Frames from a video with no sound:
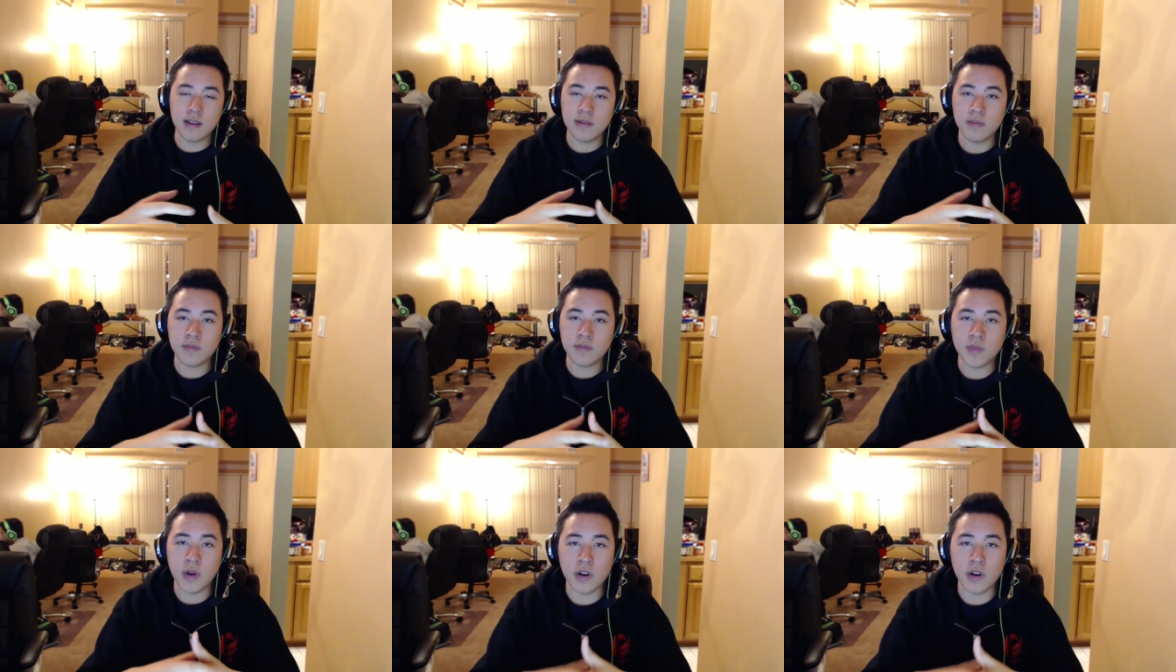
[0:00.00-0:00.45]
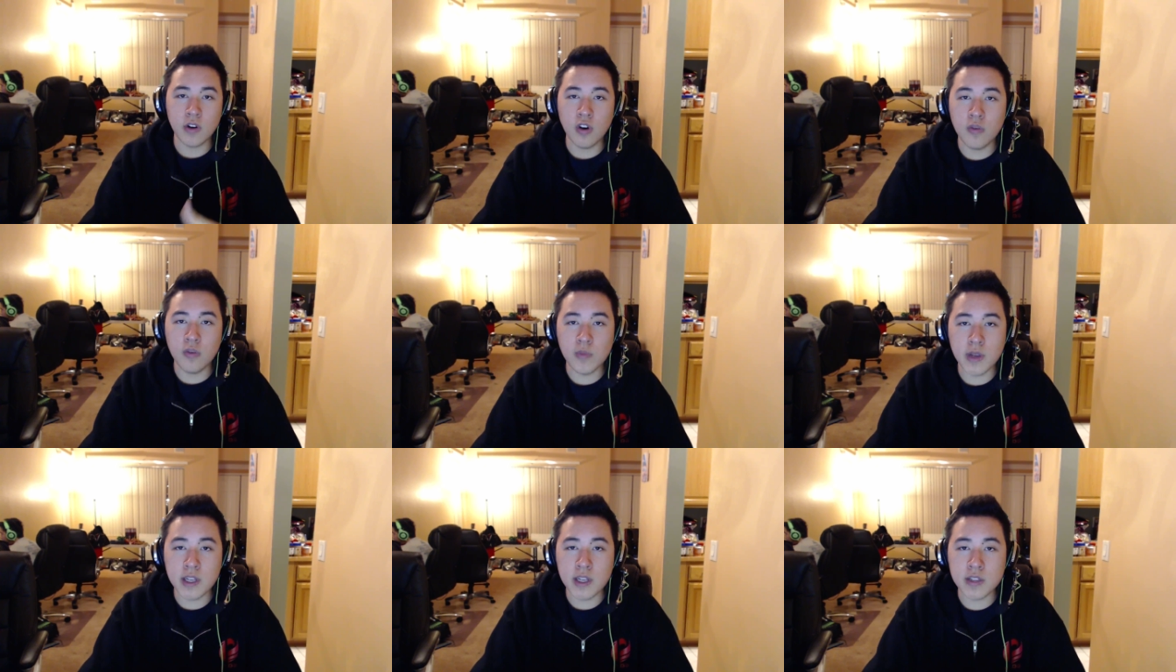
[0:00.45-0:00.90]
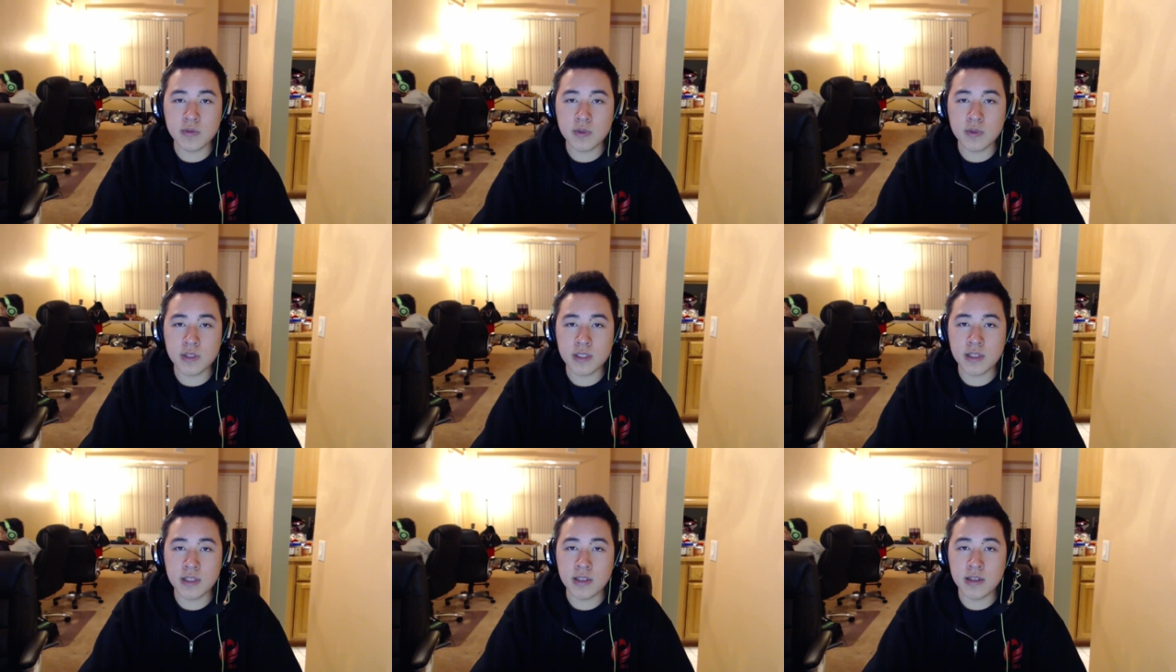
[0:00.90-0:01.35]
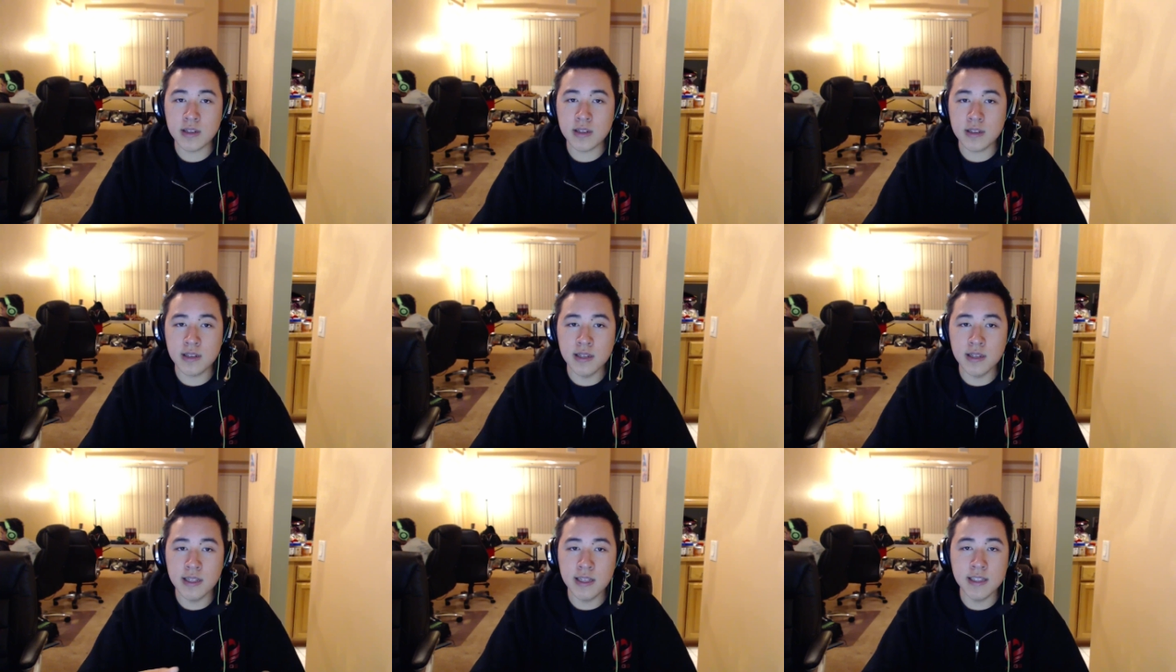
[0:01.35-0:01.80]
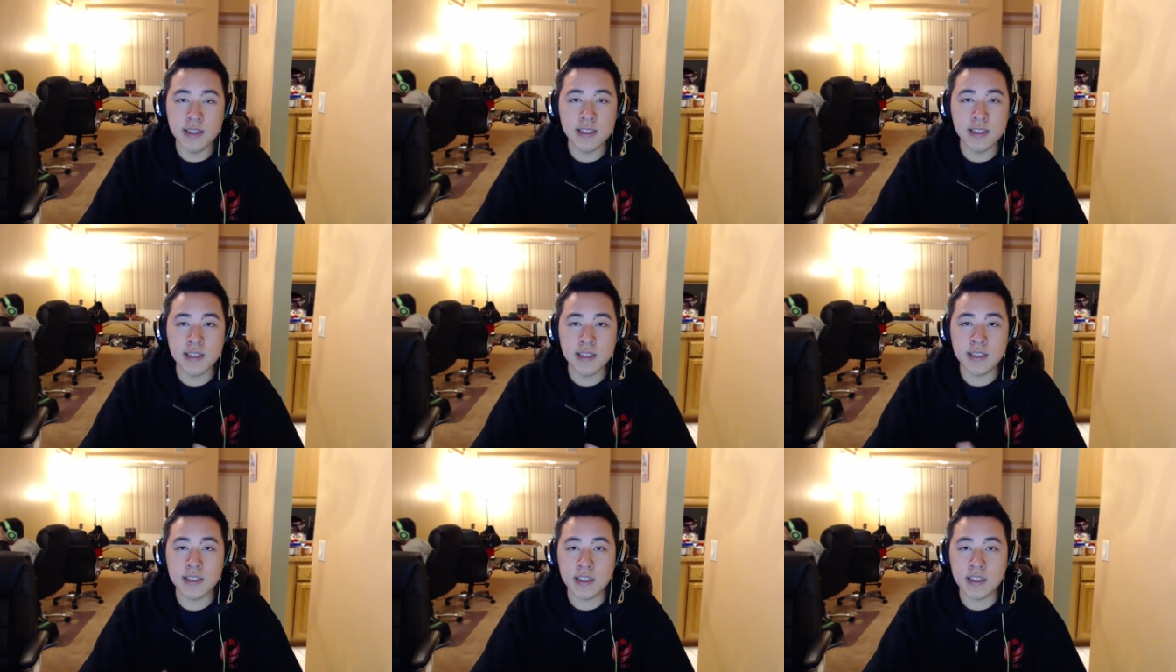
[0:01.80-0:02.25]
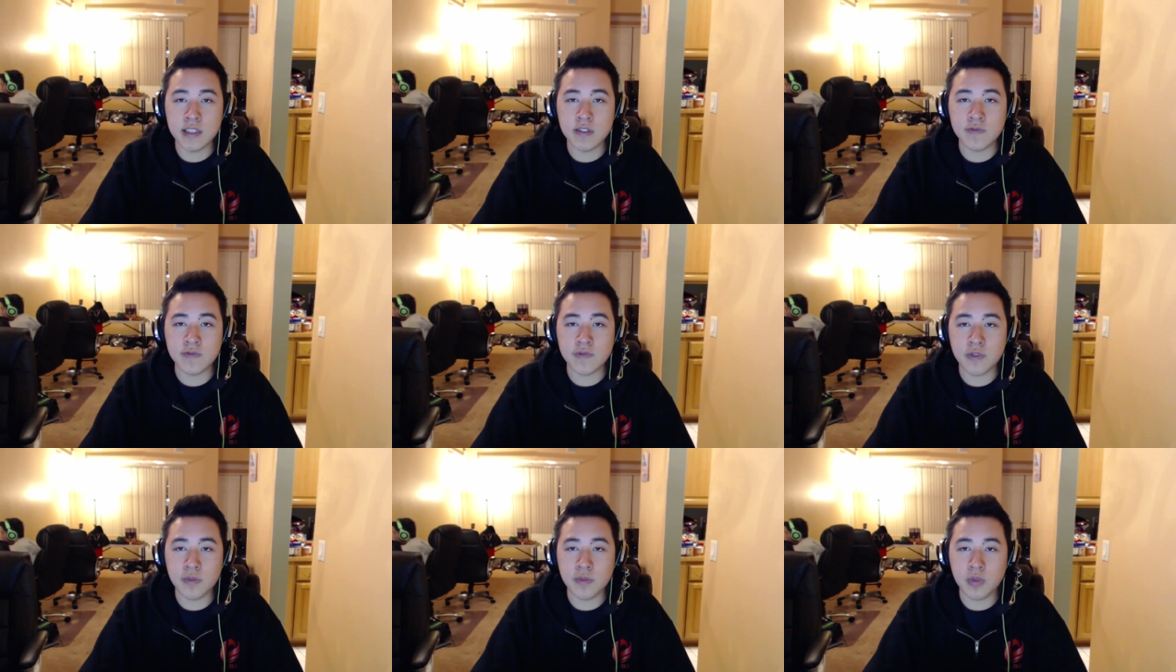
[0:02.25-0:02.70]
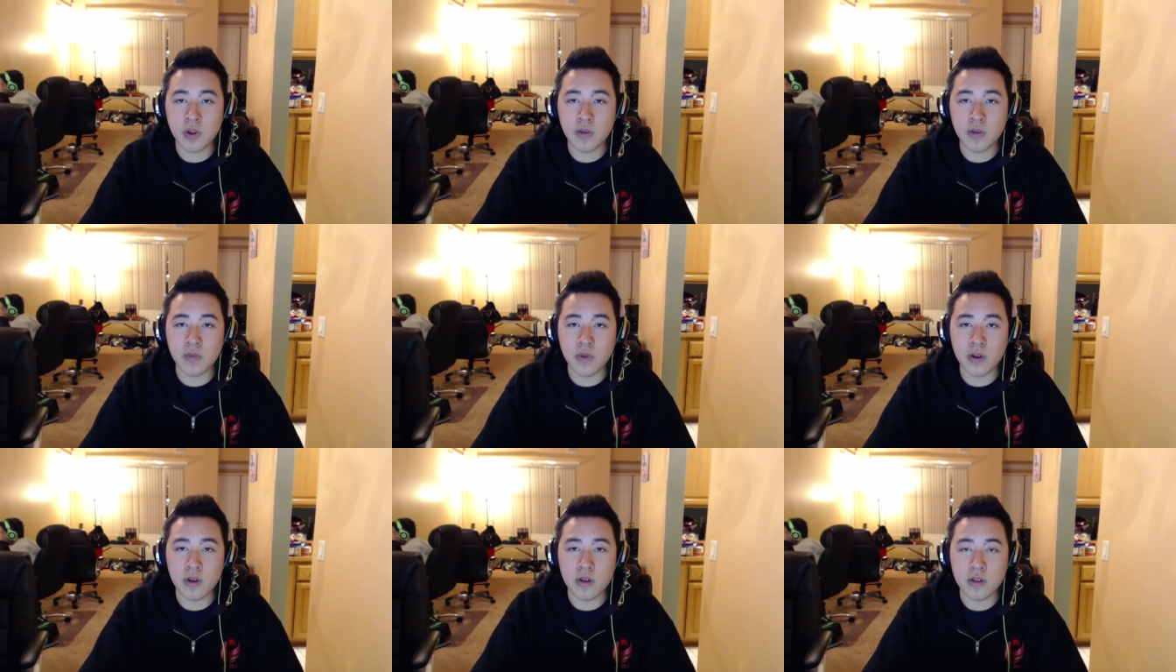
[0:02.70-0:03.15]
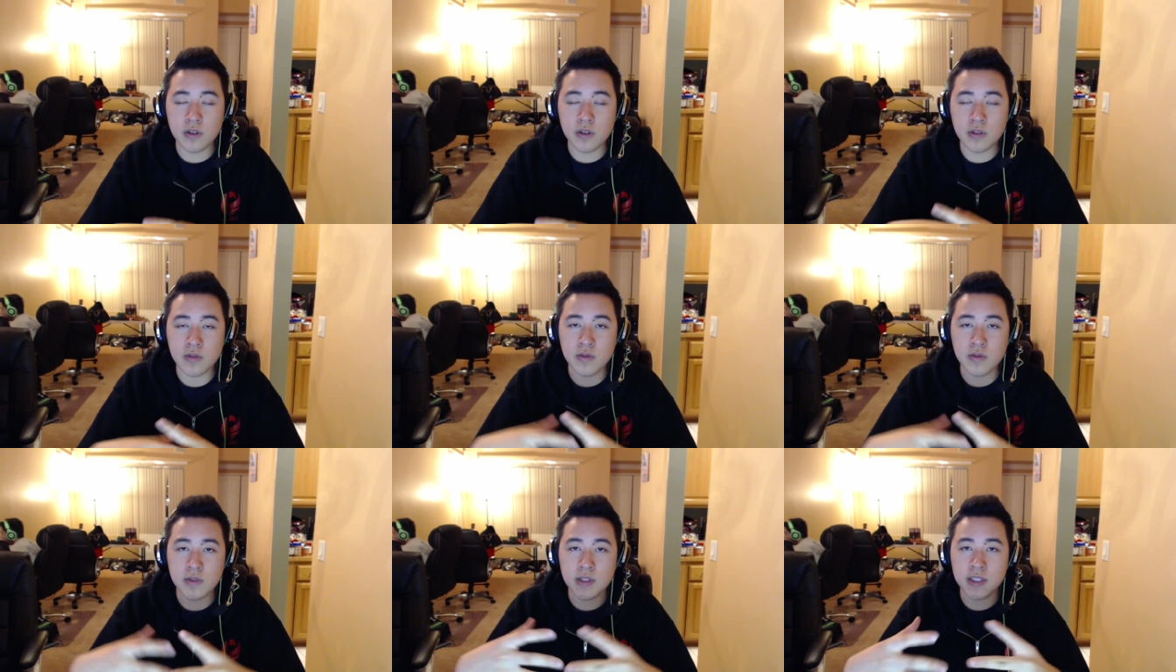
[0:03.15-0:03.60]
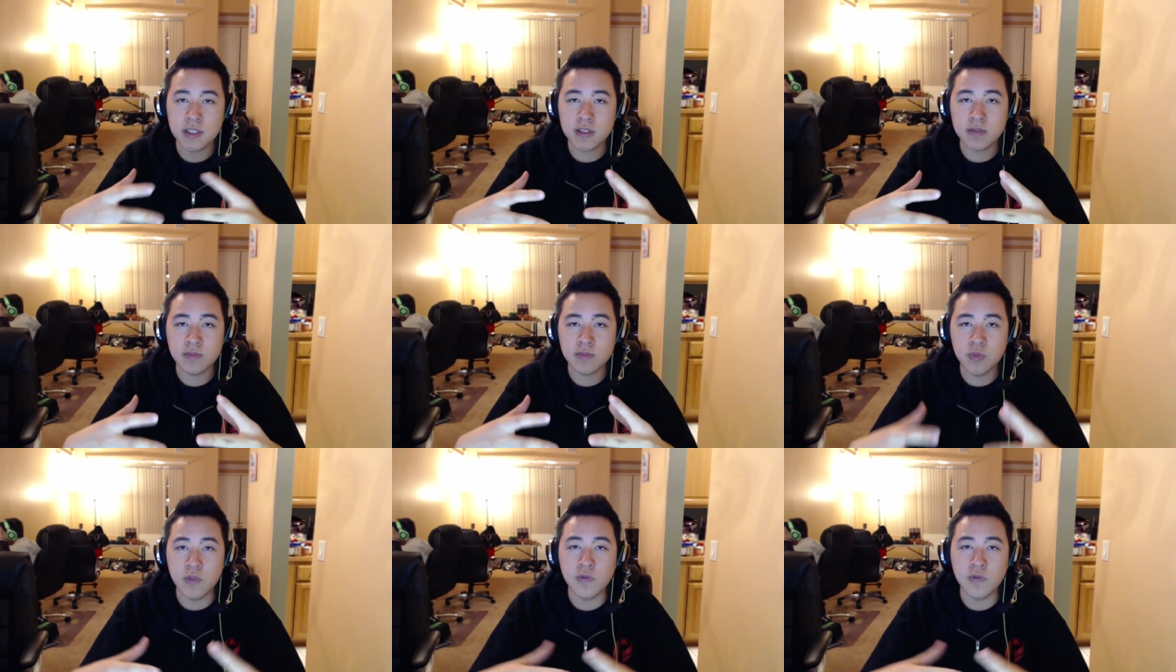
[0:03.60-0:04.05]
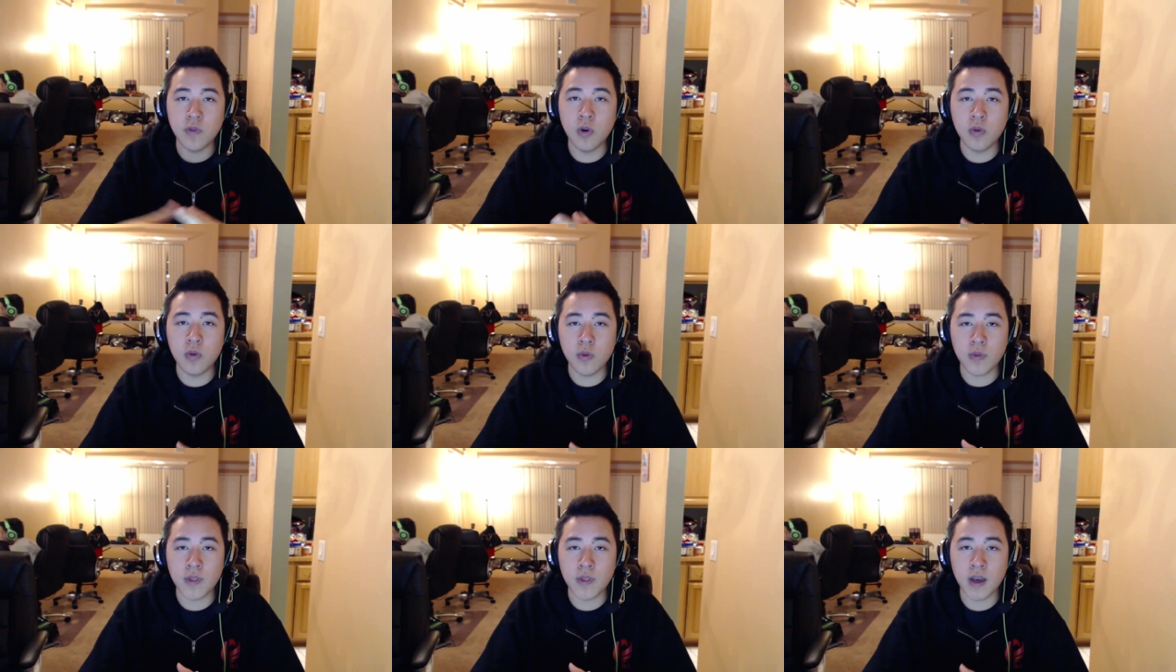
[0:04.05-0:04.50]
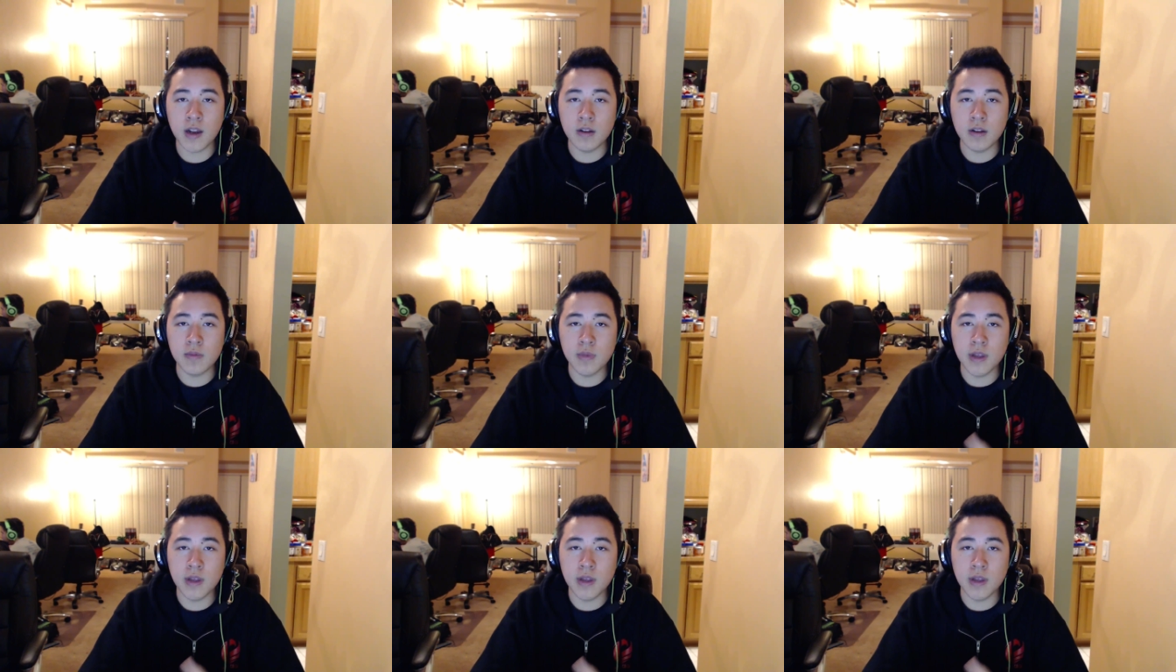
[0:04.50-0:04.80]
by no means was it an easy decision for Bloodwater to just move forward without him.